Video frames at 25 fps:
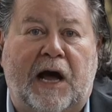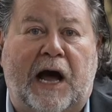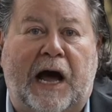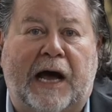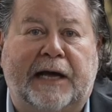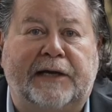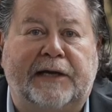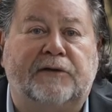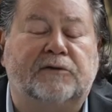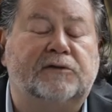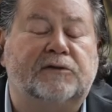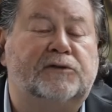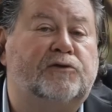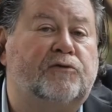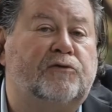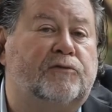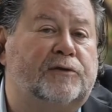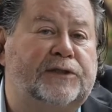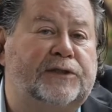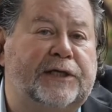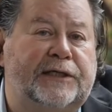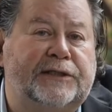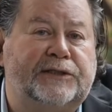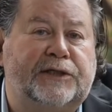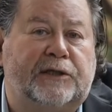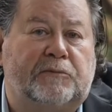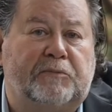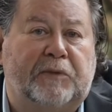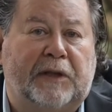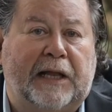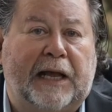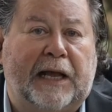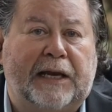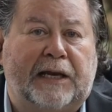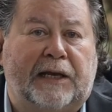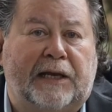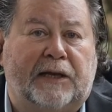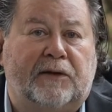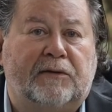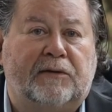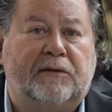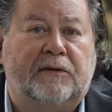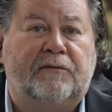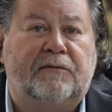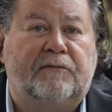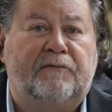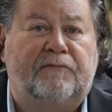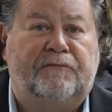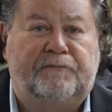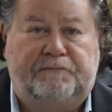I used strategic planning
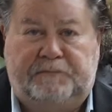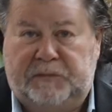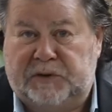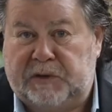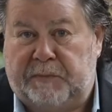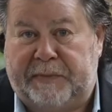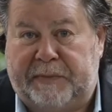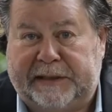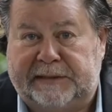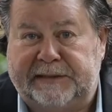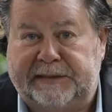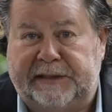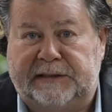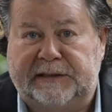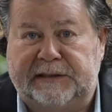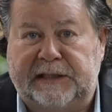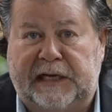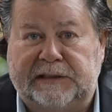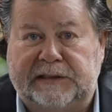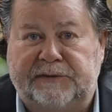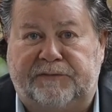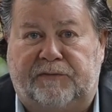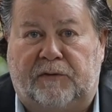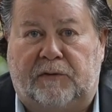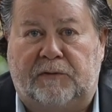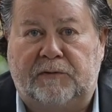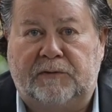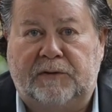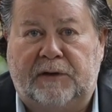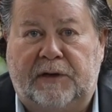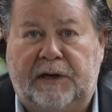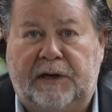to be successful.